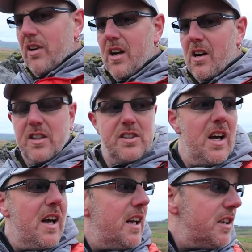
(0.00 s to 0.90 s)
really nice.
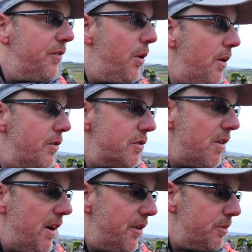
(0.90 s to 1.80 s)
There's a few others
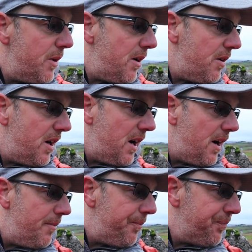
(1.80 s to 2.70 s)
around as well,
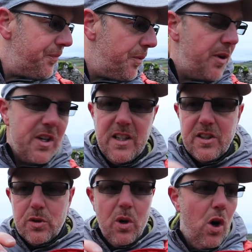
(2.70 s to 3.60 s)
but you need
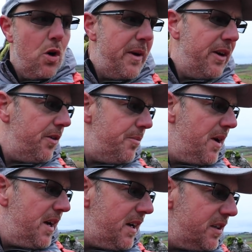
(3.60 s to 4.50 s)
to sort of home in on
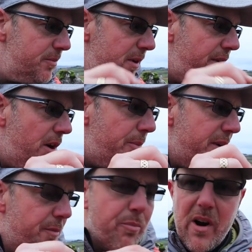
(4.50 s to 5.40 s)
them. There's some lovely little
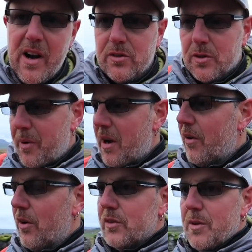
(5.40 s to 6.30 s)
bits of browns
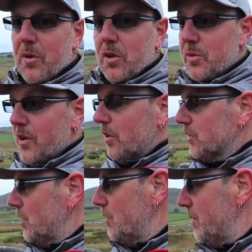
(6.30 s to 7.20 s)
appearing, obviously because we're in
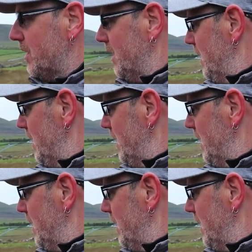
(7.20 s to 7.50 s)
October,